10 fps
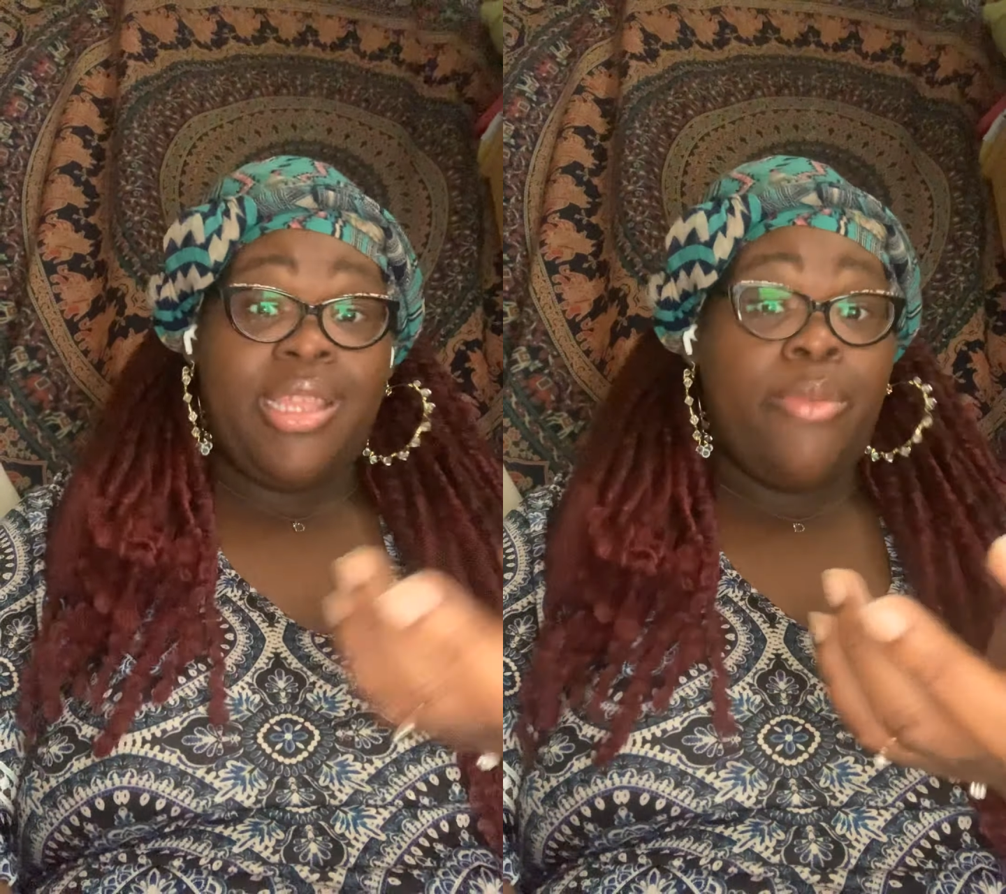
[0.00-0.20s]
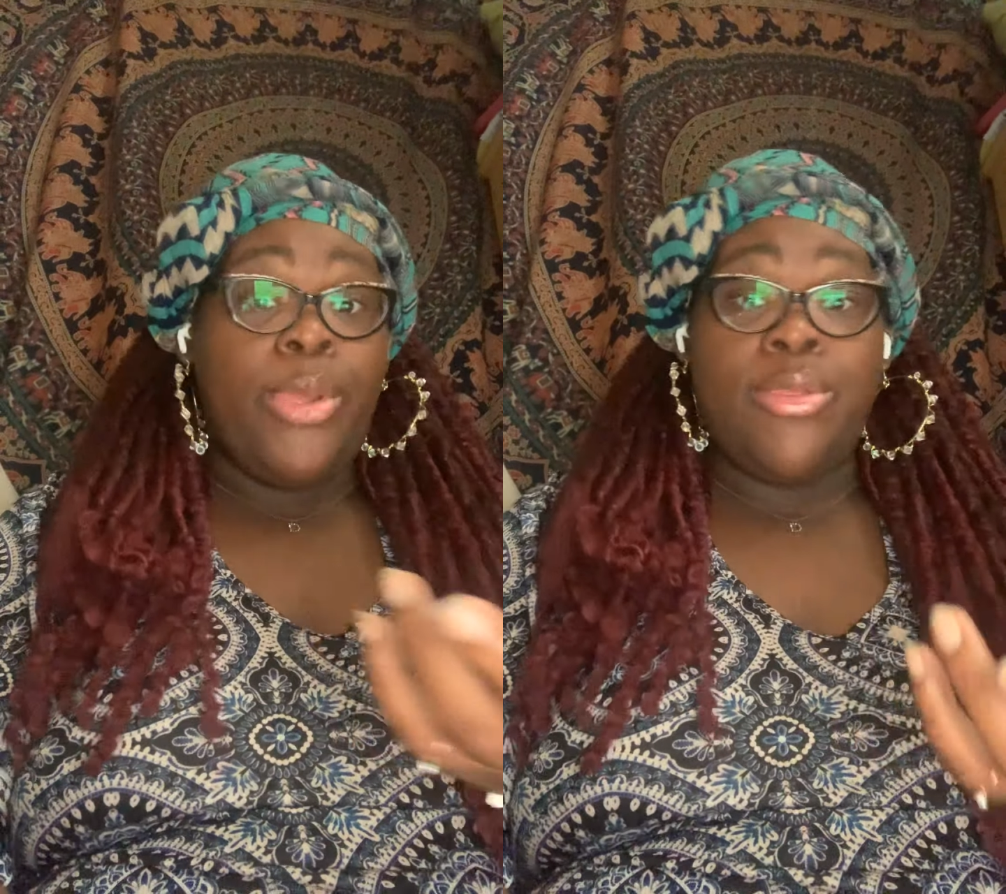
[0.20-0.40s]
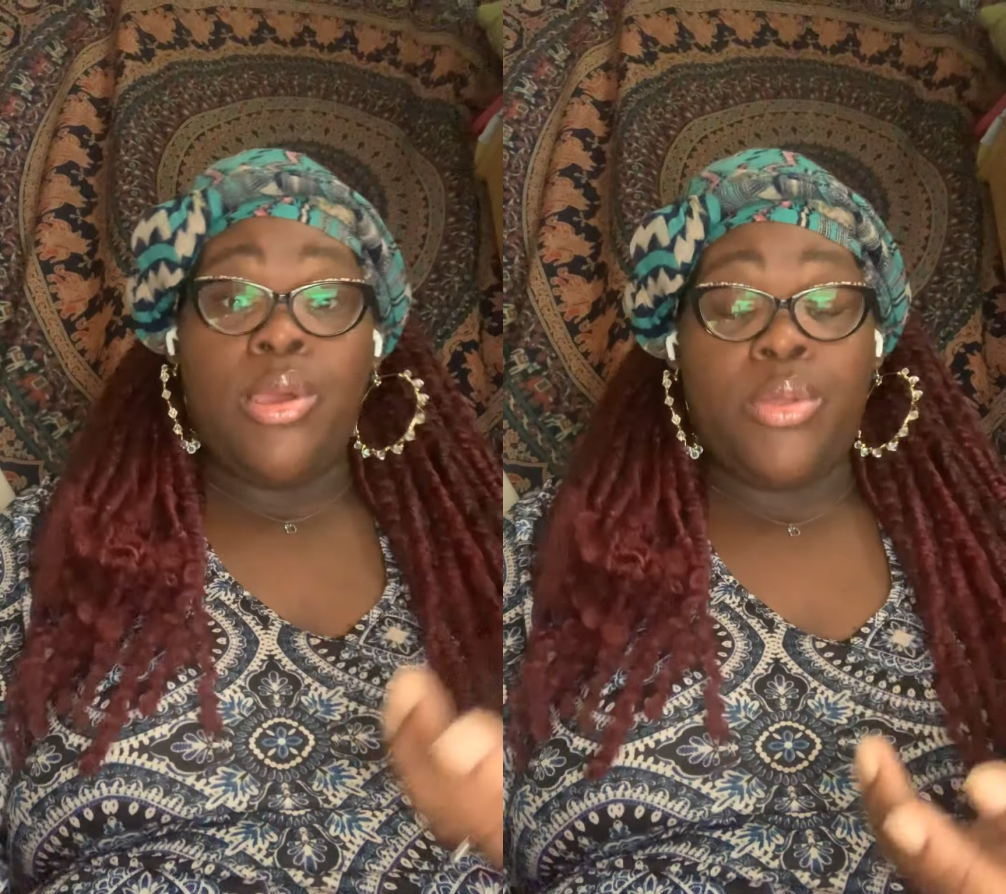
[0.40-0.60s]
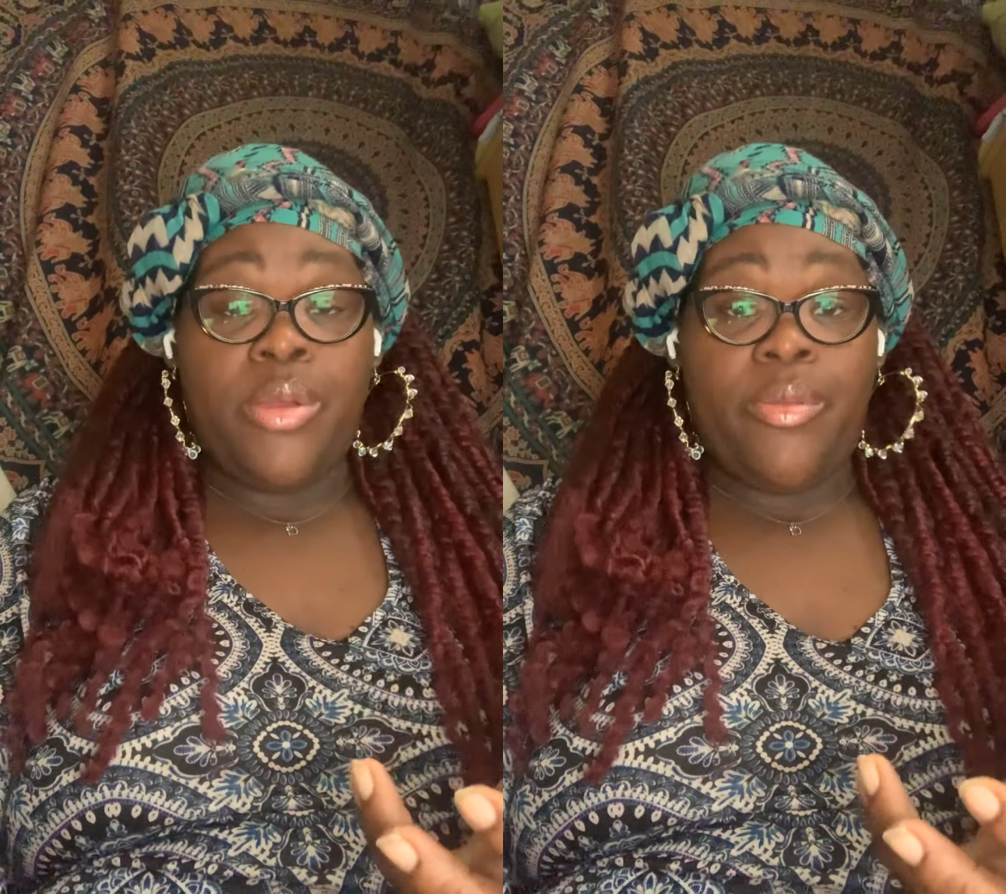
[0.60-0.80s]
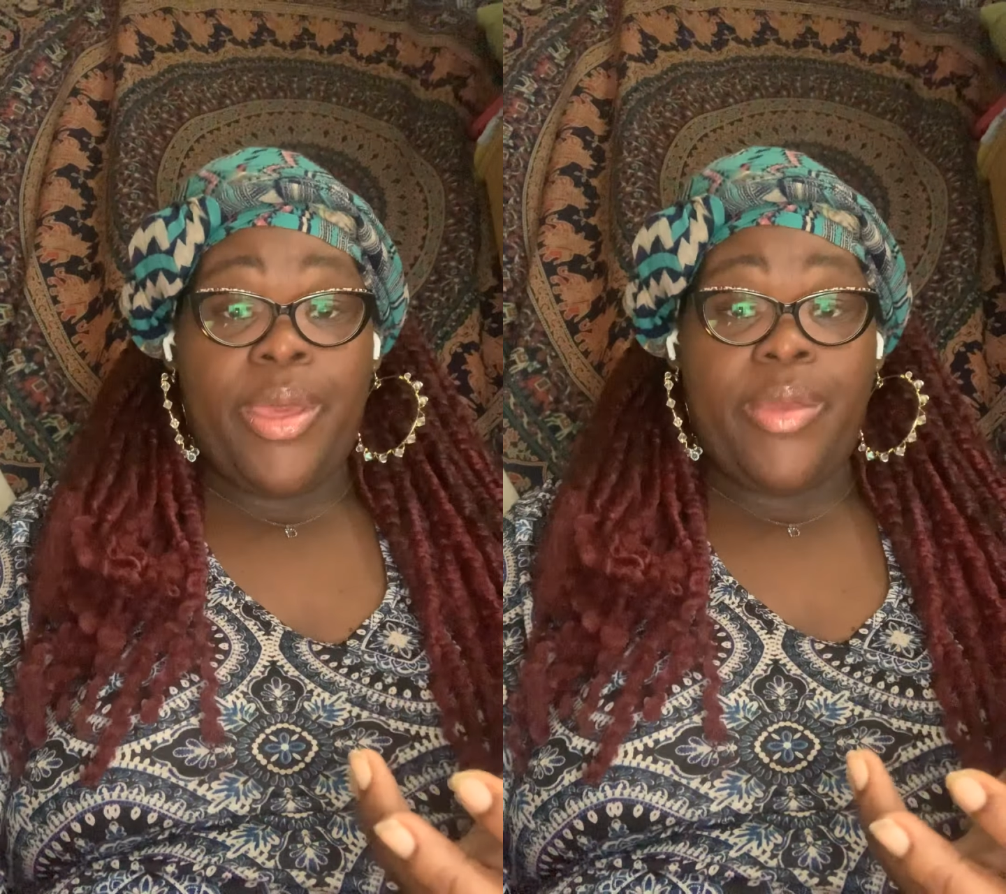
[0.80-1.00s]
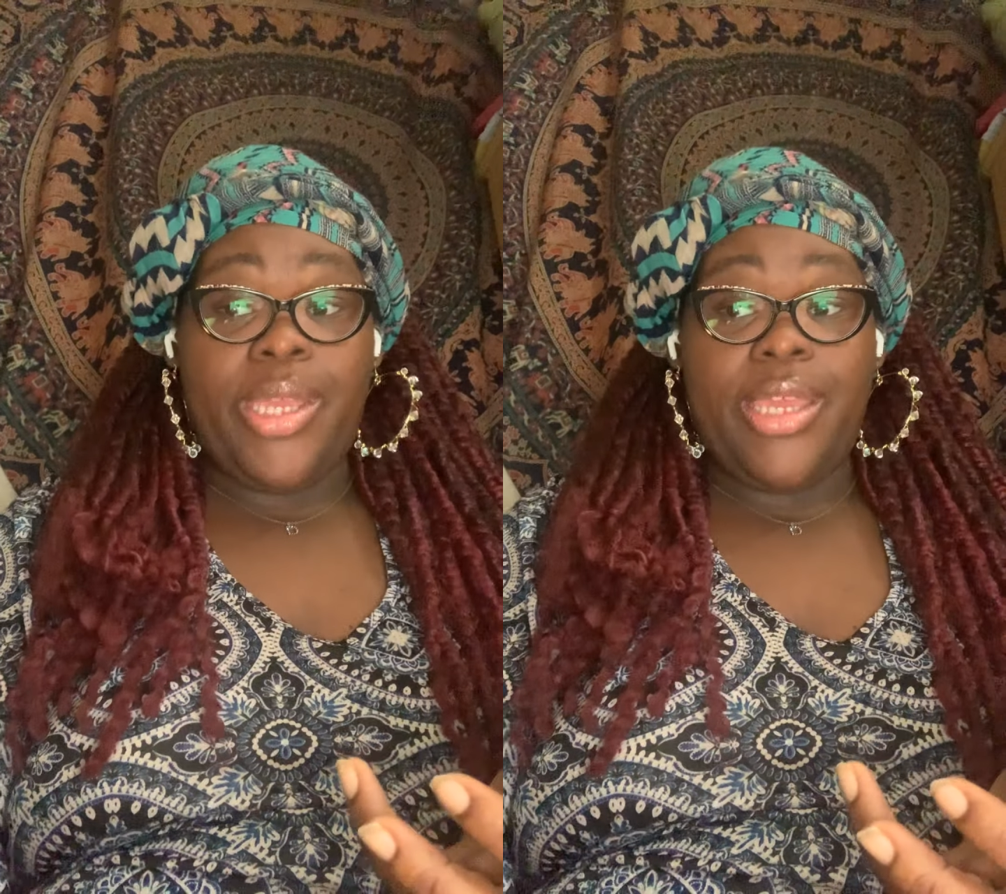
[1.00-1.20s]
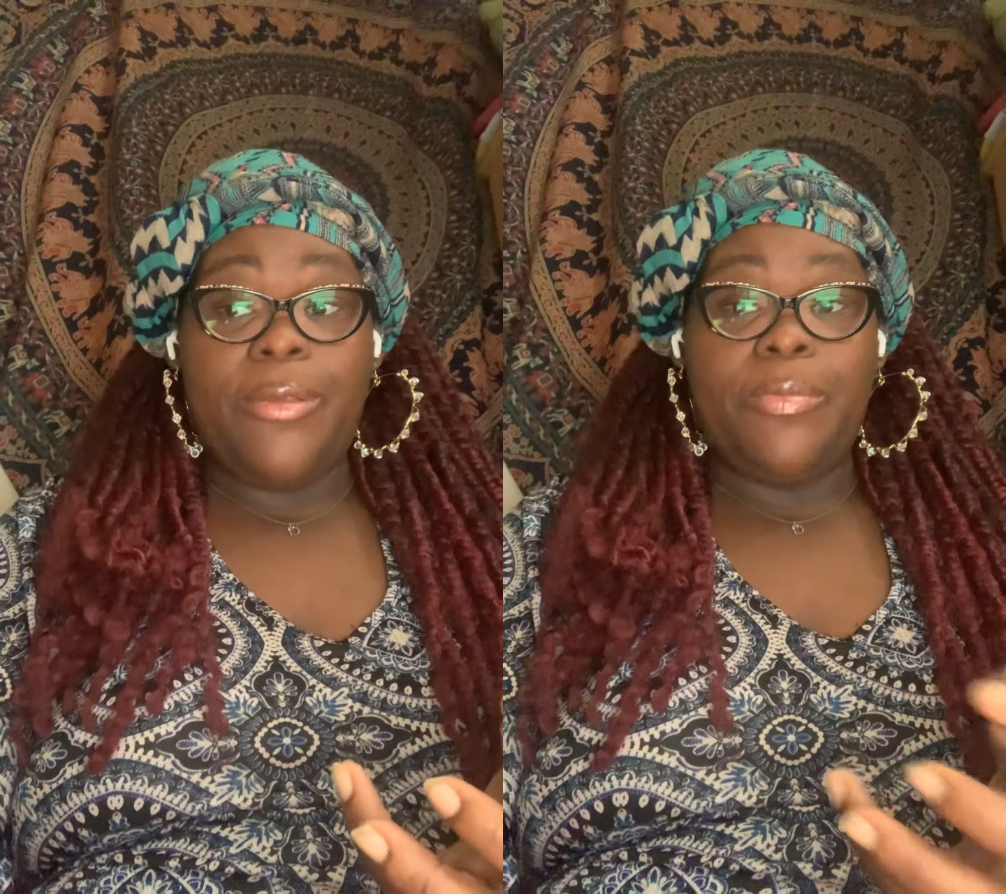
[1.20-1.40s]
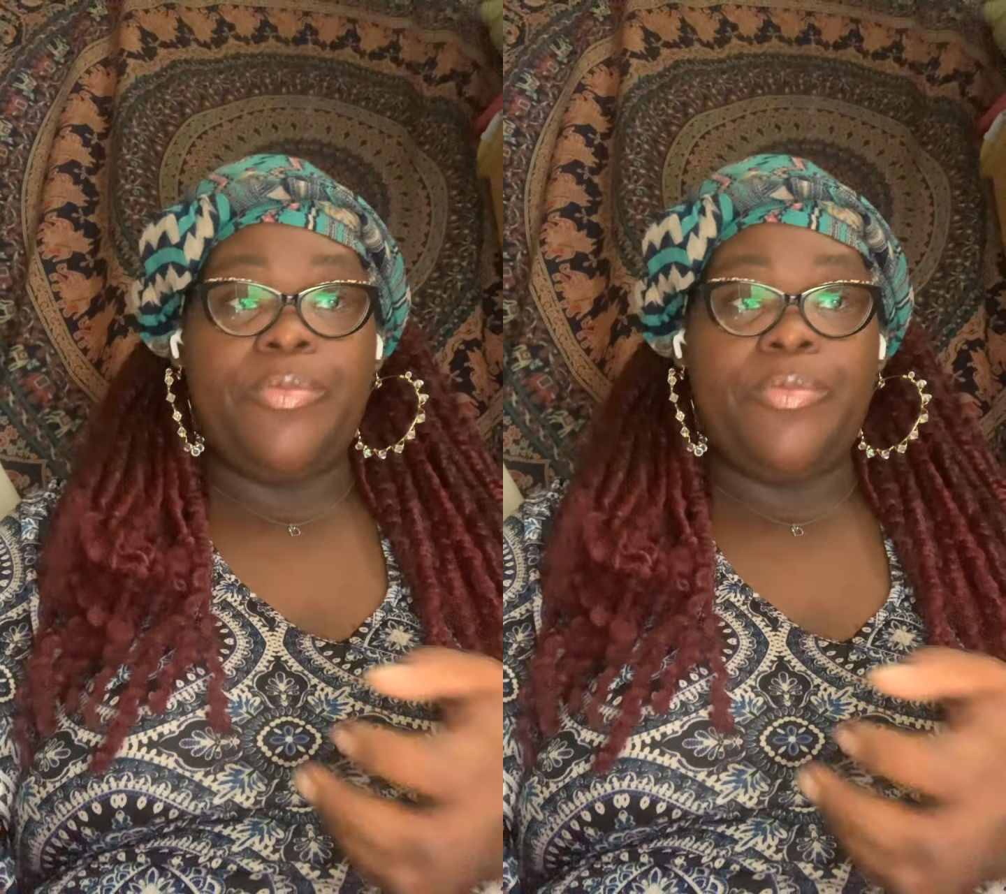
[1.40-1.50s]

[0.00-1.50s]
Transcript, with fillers: that we don't know about yet.